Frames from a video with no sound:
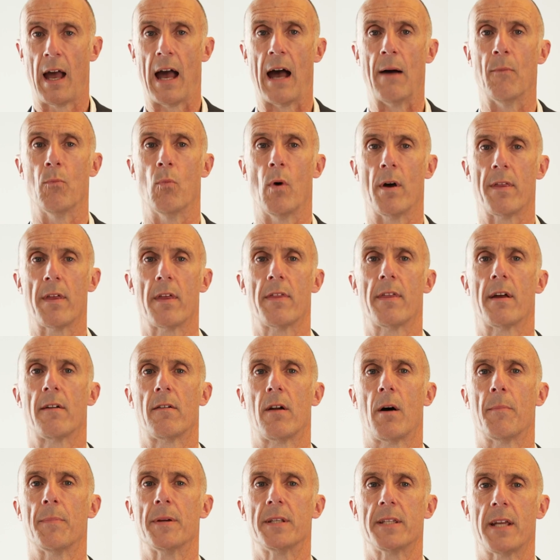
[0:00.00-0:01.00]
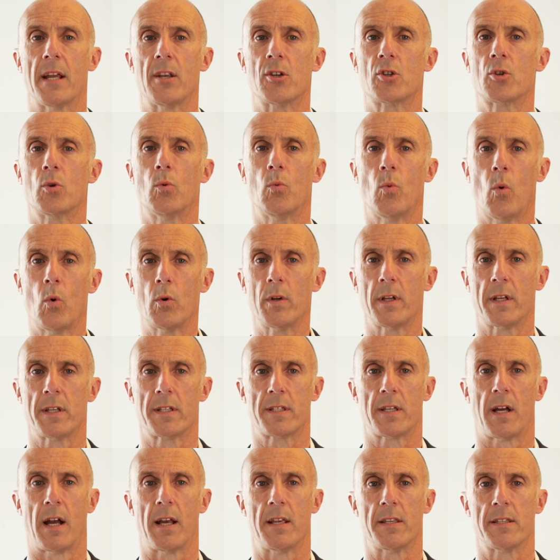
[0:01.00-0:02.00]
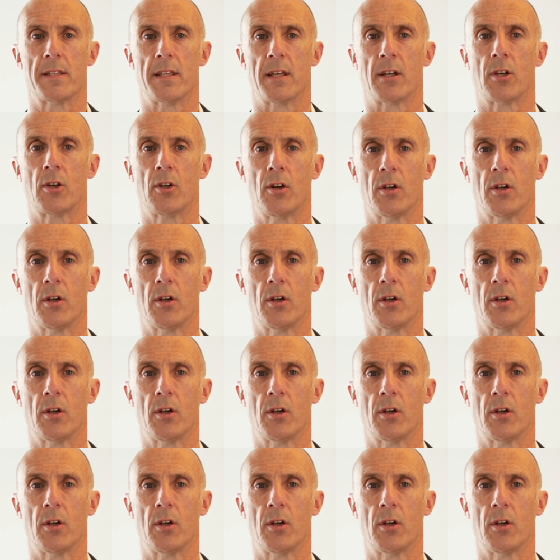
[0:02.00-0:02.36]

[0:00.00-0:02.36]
and whether there are potential warning signs that